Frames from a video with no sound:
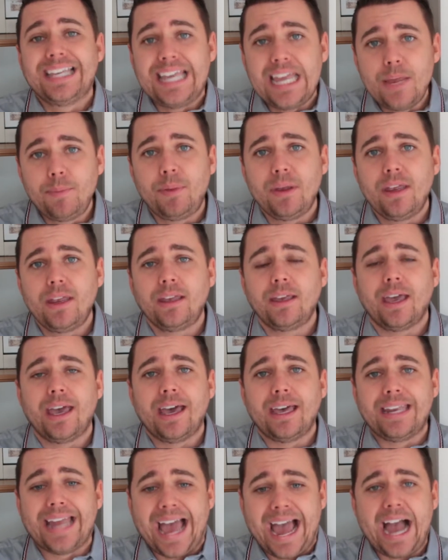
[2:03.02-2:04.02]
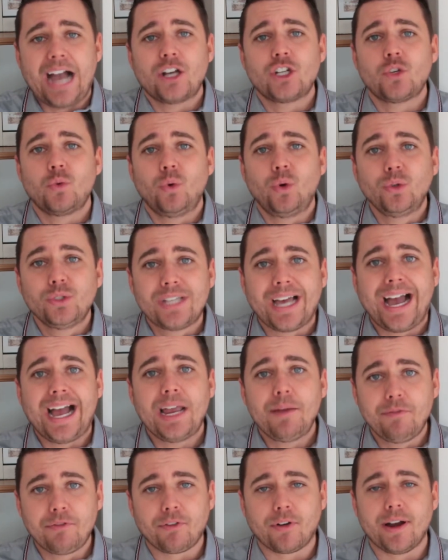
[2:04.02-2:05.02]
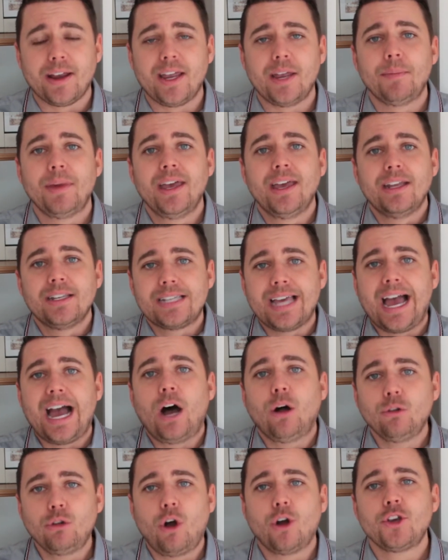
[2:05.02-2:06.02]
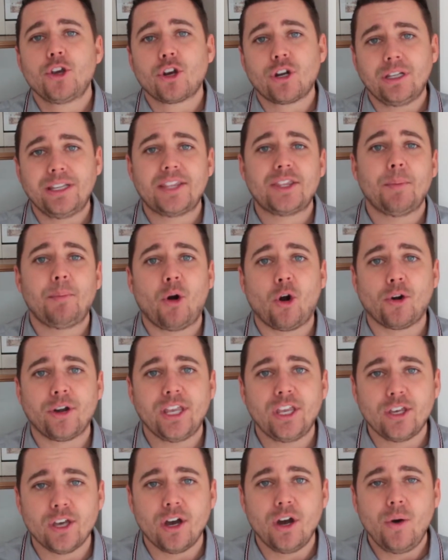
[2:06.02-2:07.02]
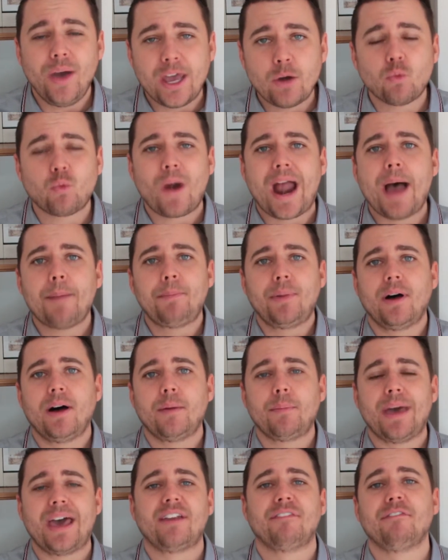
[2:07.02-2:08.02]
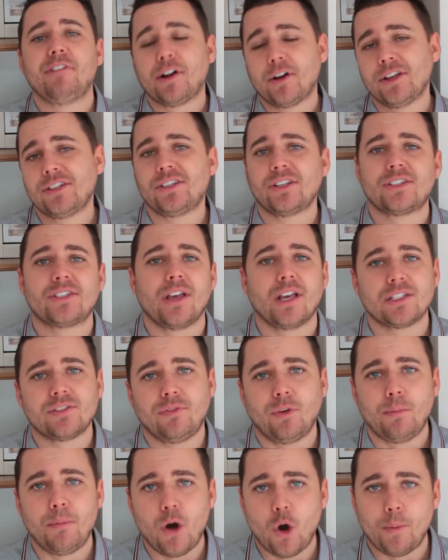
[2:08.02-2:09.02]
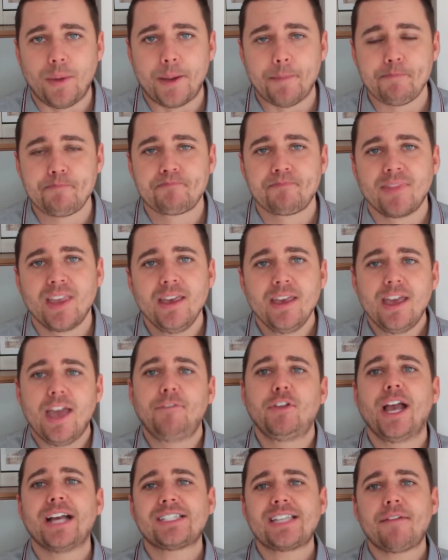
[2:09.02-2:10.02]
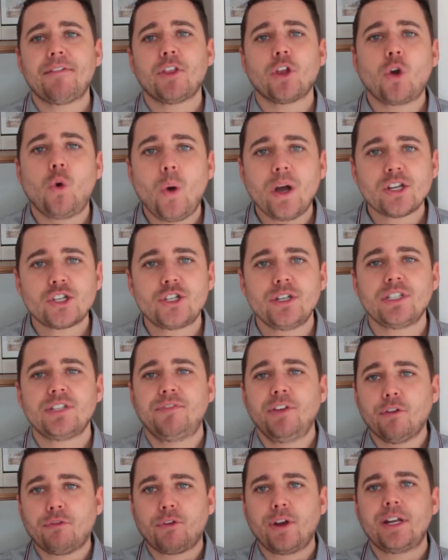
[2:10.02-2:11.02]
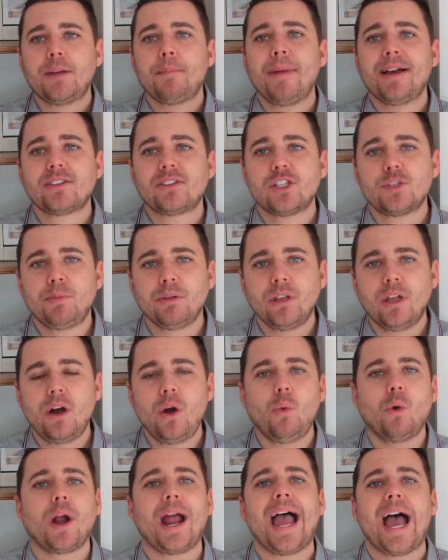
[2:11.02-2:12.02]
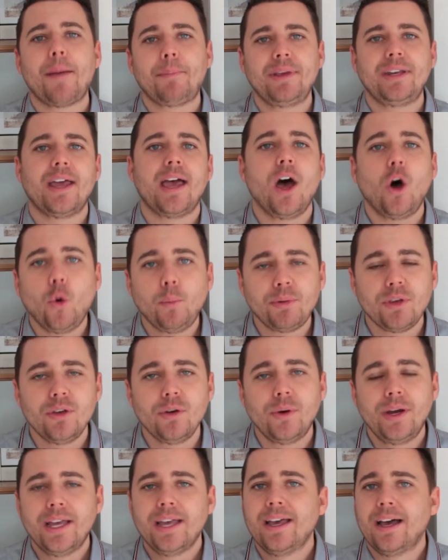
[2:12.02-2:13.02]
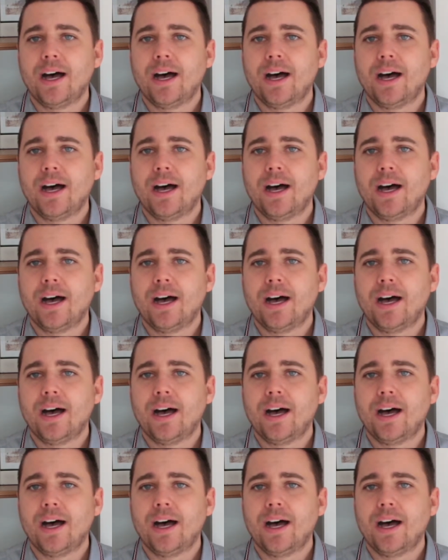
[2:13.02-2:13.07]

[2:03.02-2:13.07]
keeping an actual time frame to how long you're gonna let the party go and wrap up at a very successful moment. If you guys have other questions, feel free to message below. We're happy to help you.